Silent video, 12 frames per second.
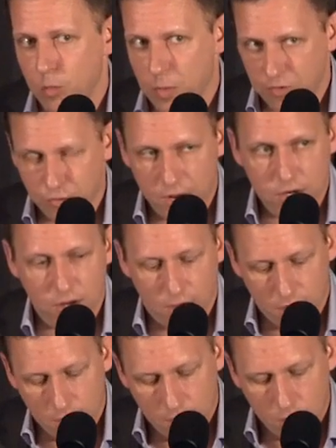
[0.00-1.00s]
My friend
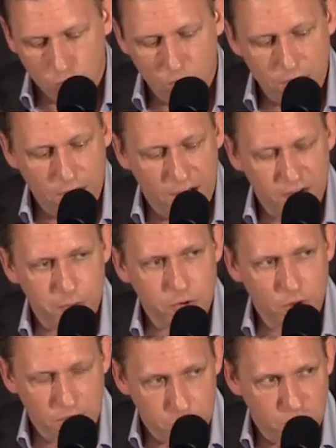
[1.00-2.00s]
Reid Hoffman,
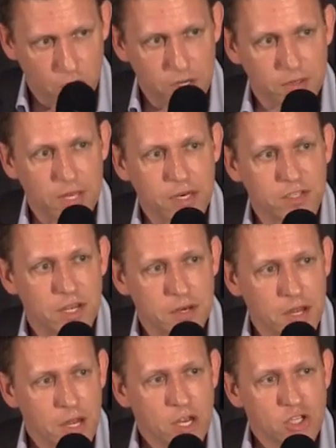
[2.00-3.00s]
who ended up starting LinkedIn,